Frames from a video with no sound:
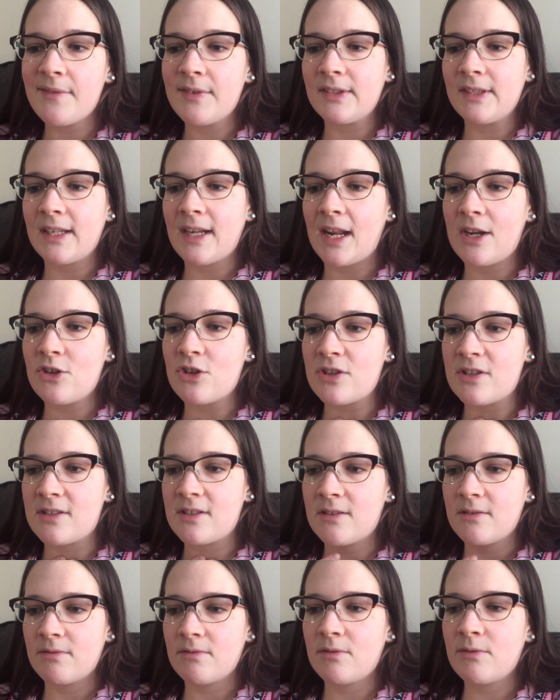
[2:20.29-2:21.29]
and then I
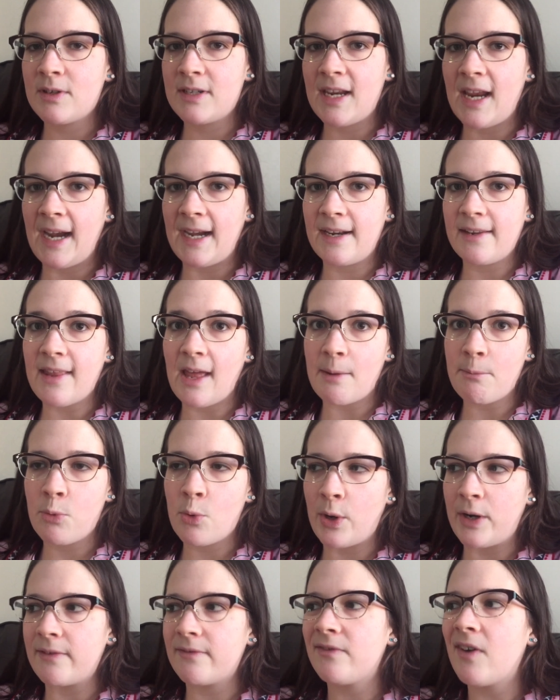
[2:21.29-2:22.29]
just retained that
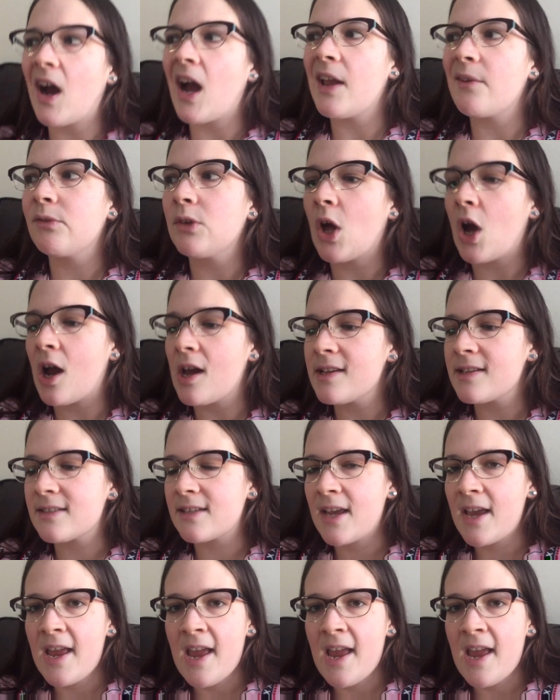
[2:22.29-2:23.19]
0.5 loss.